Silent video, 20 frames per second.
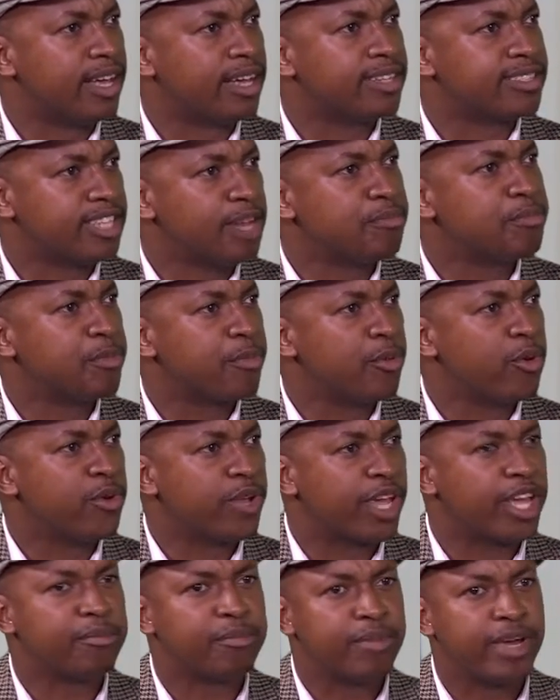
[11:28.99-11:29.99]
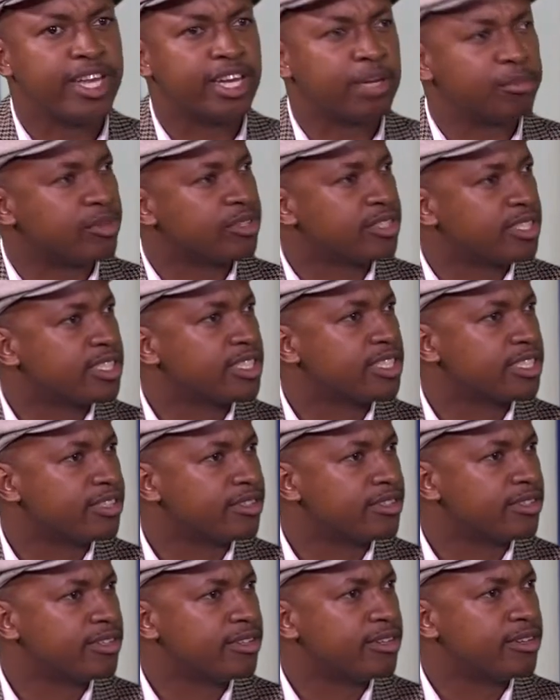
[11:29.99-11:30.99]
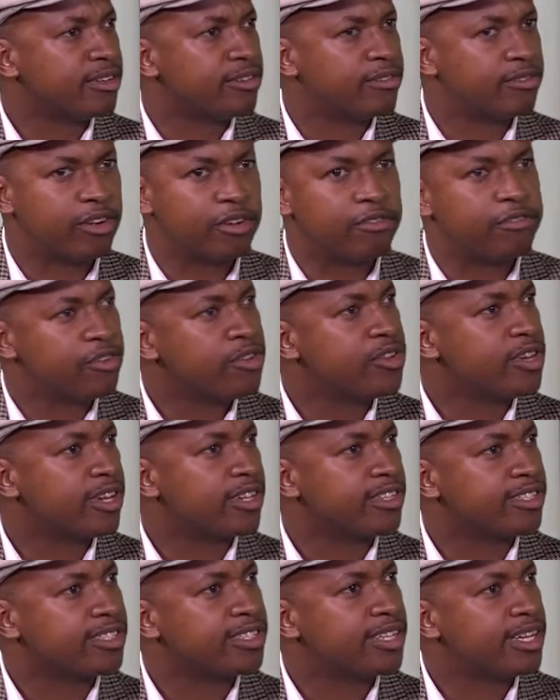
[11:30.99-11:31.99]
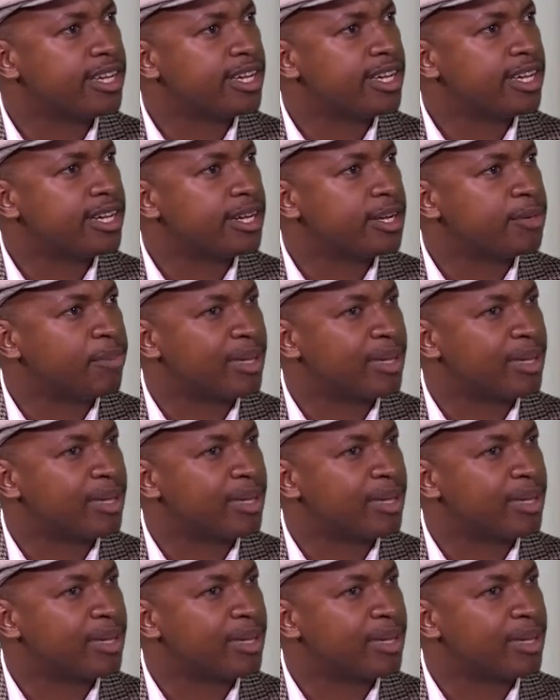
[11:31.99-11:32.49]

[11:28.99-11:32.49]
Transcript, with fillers: There are some people who can be in a position mm. for a few years, mm.